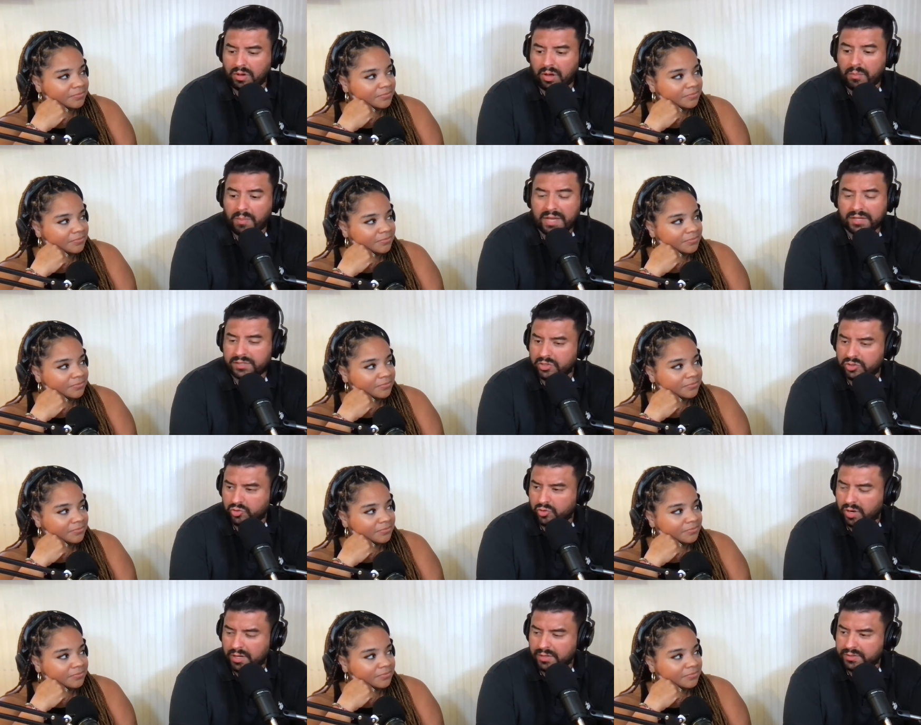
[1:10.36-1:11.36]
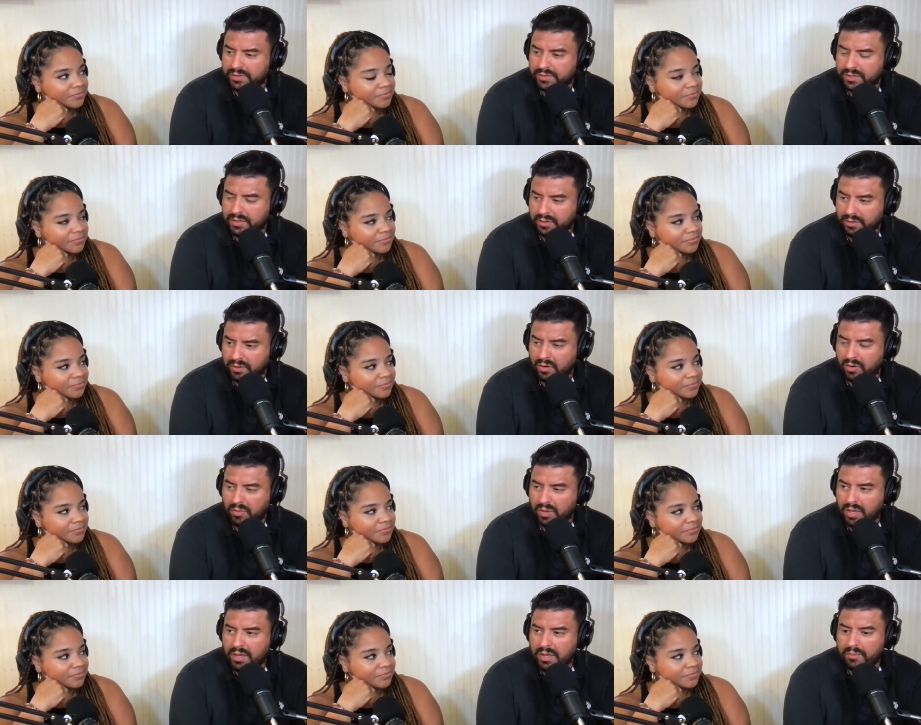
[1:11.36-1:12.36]
Speaker 1: amazing strides into, you know,
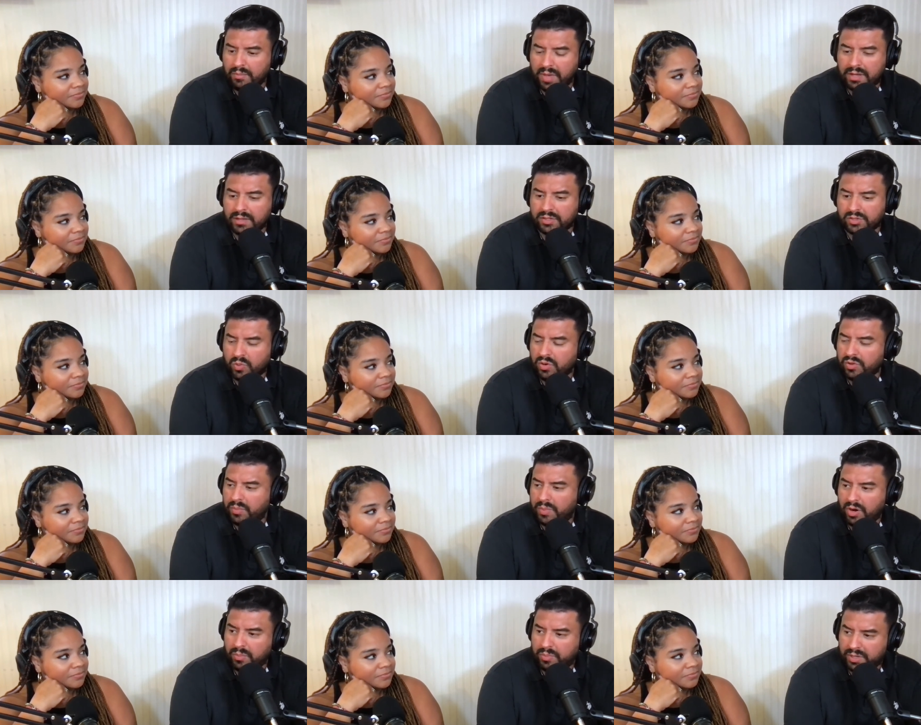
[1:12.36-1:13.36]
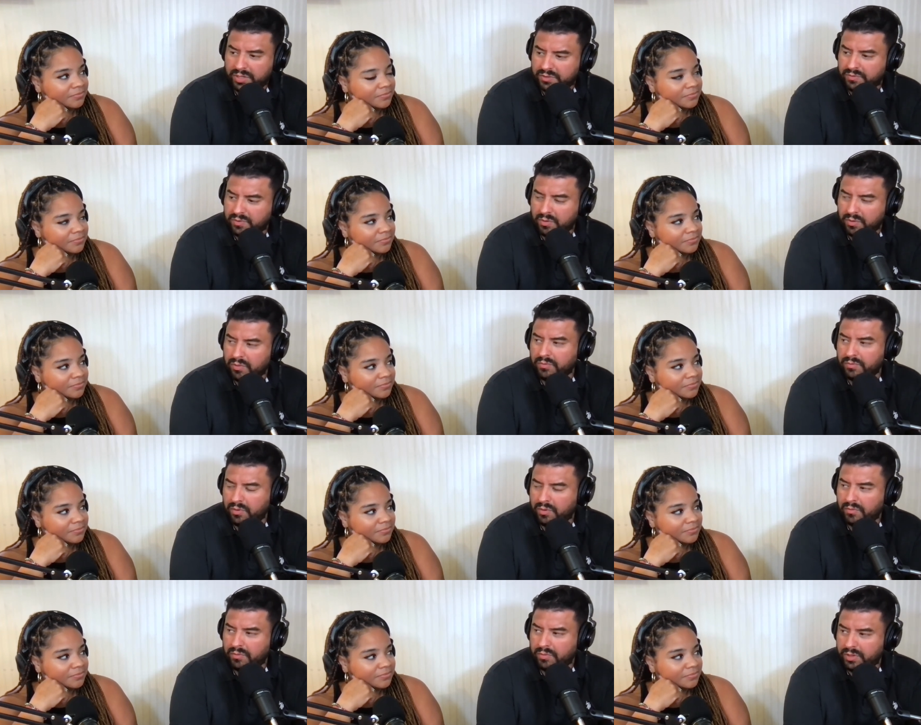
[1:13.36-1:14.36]
making this world a better place for,
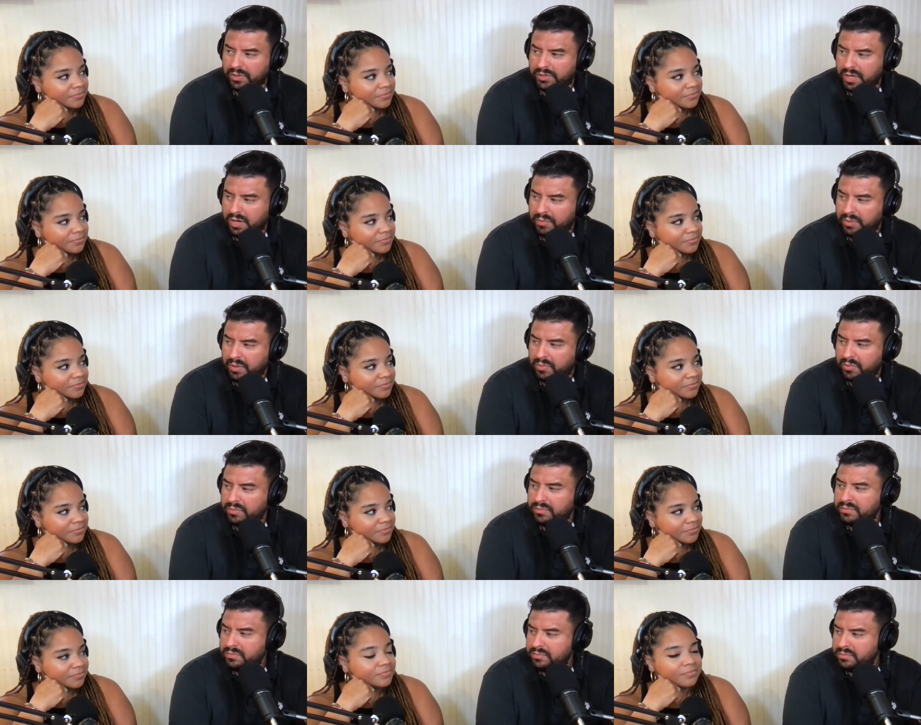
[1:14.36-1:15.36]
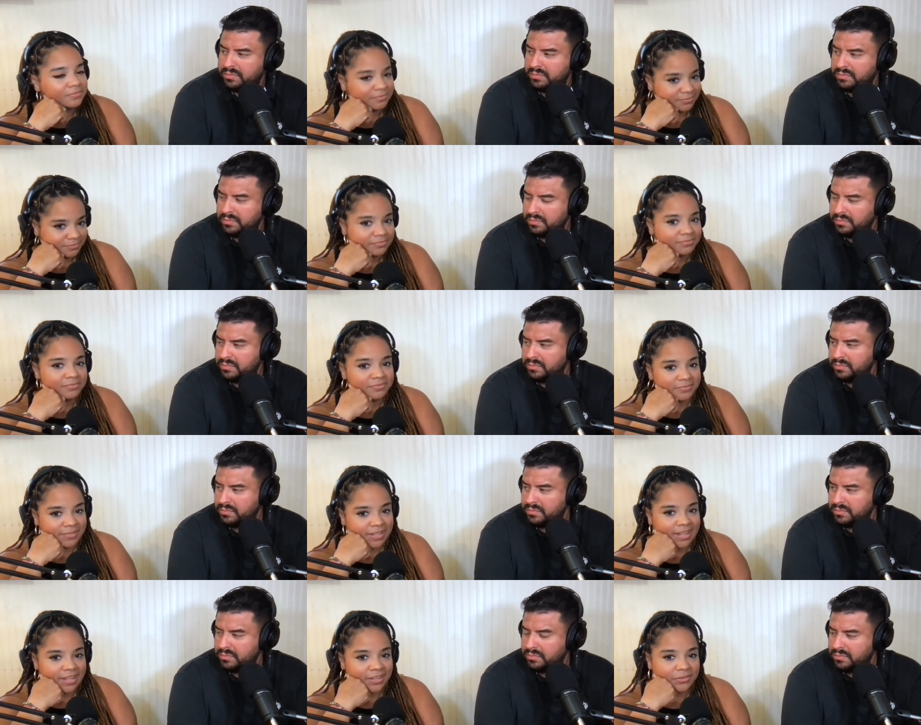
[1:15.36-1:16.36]
for, for these kind of people.
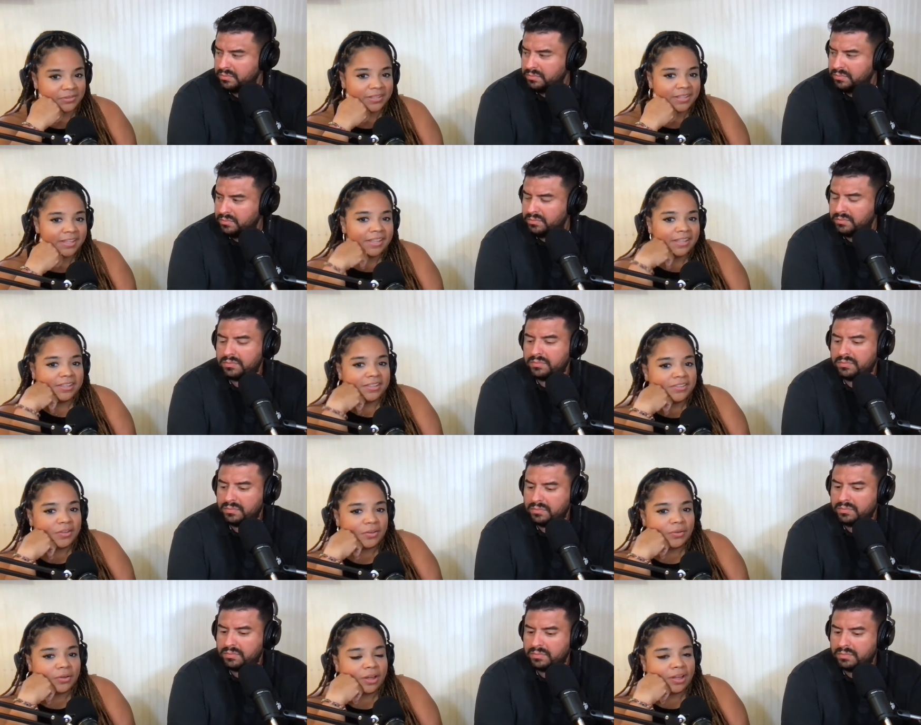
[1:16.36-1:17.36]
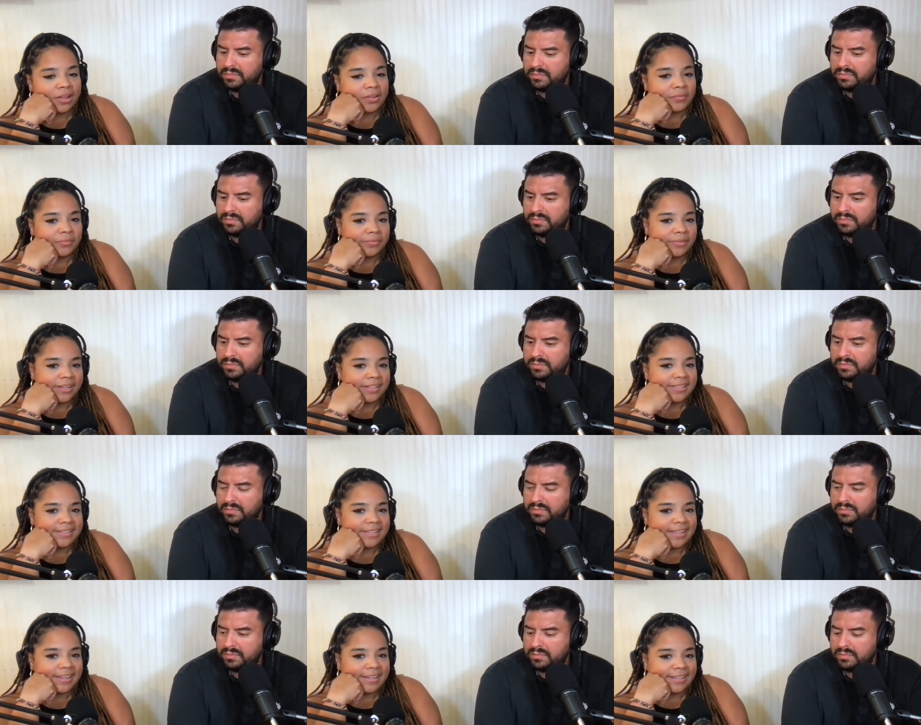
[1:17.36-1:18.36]
Speaker 2: Thank you. So um, let's
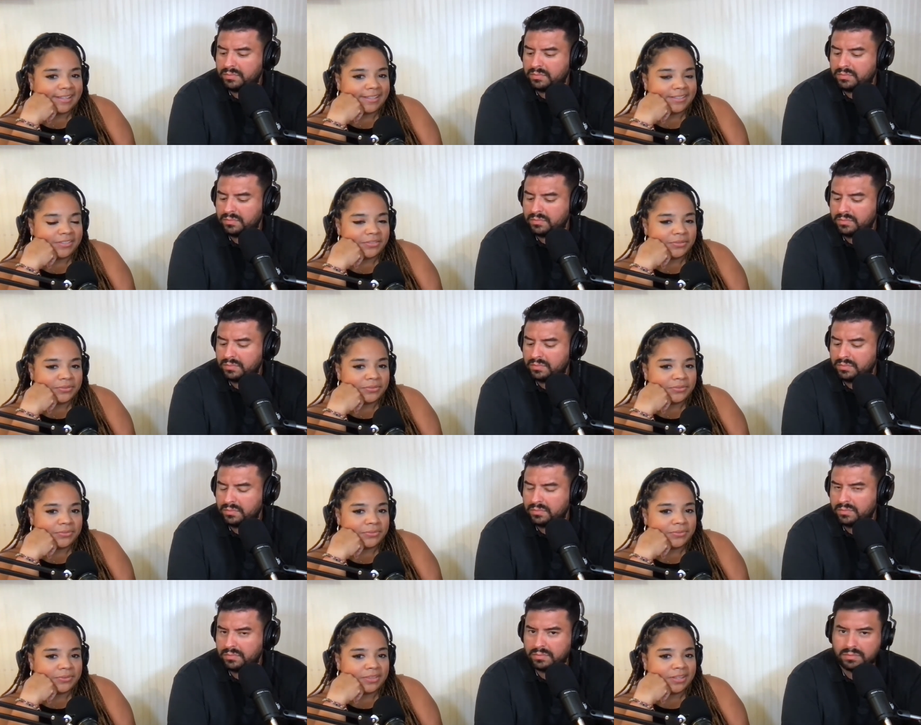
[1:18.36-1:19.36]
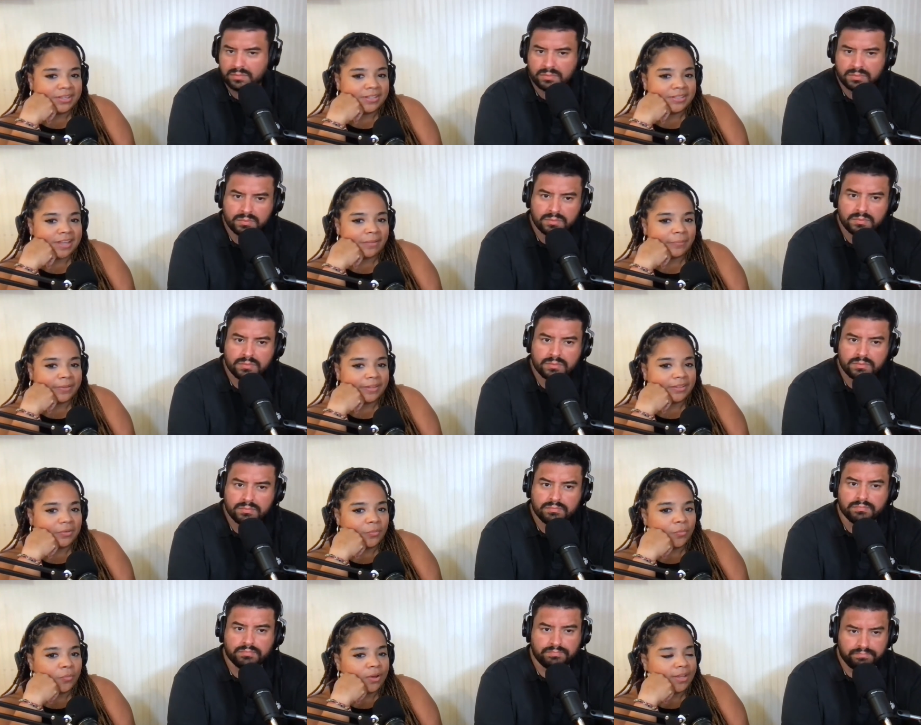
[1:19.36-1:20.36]
get into the topic.
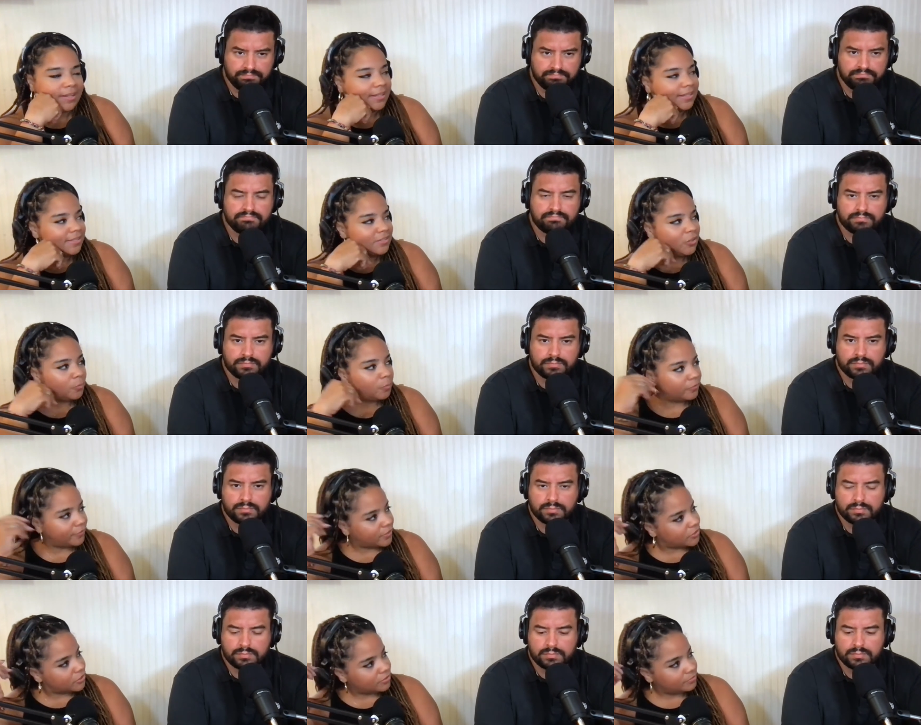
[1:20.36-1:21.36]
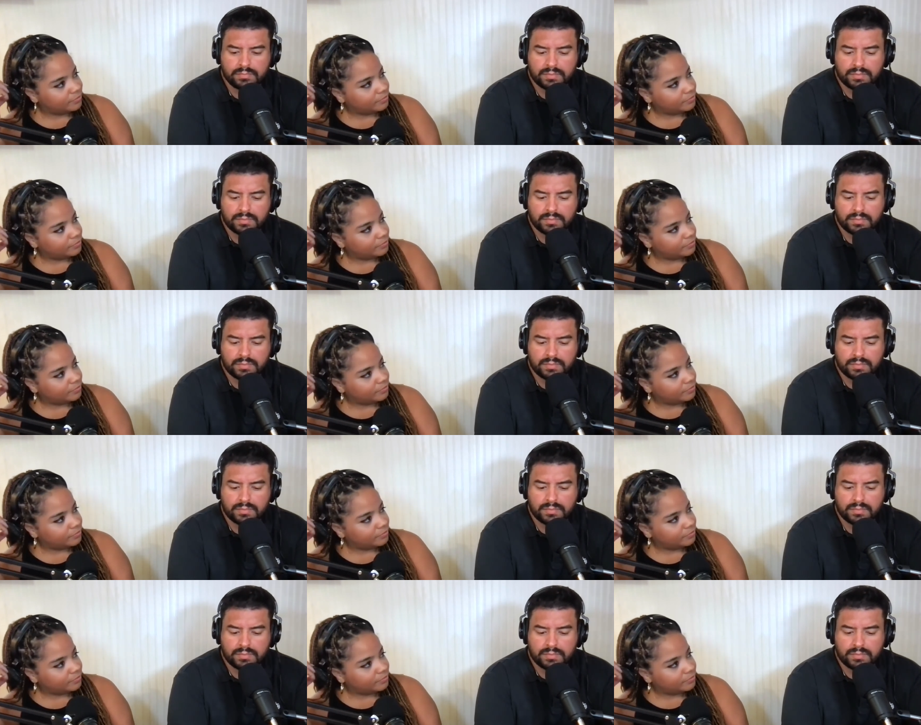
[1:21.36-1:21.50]
Mm-hmm. What is your profession?